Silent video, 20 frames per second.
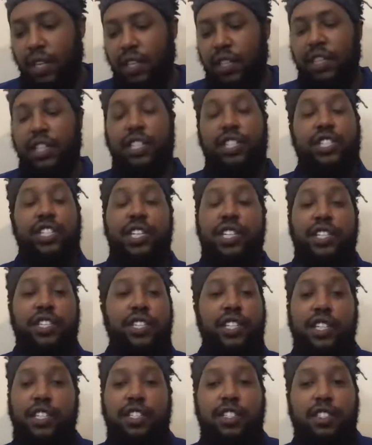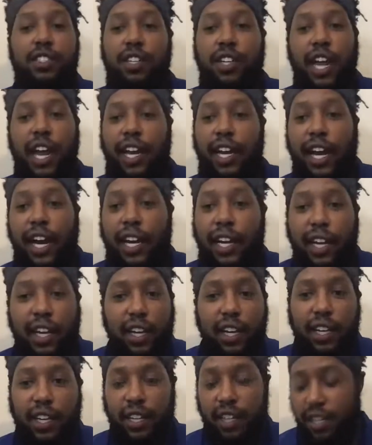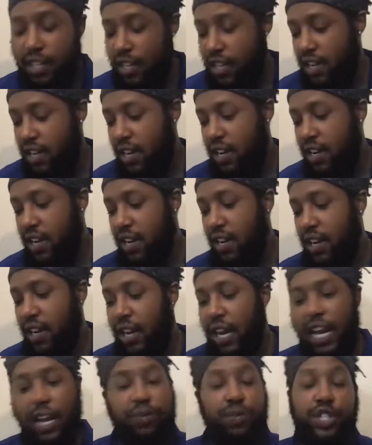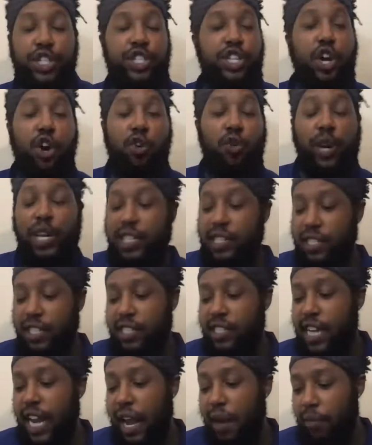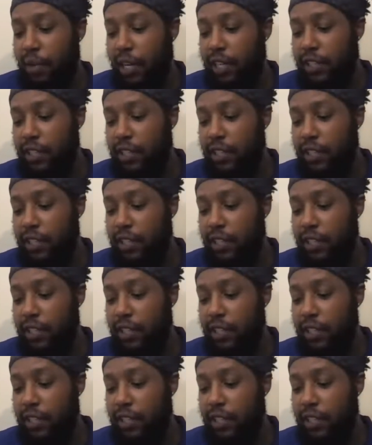This shit is just like, again, it was just no reason to snap like